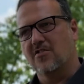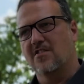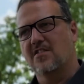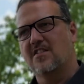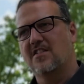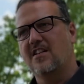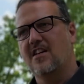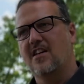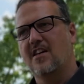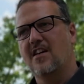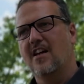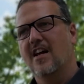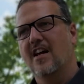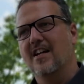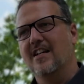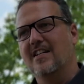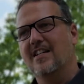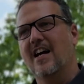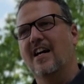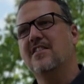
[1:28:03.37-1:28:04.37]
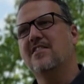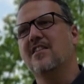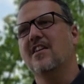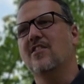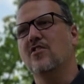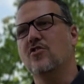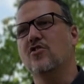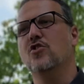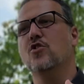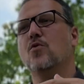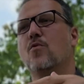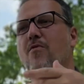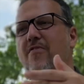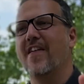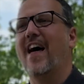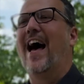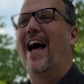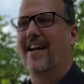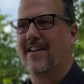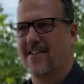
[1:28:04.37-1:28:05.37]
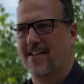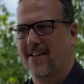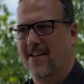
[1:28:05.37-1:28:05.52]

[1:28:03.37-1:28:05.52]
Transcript: to see, does it do that?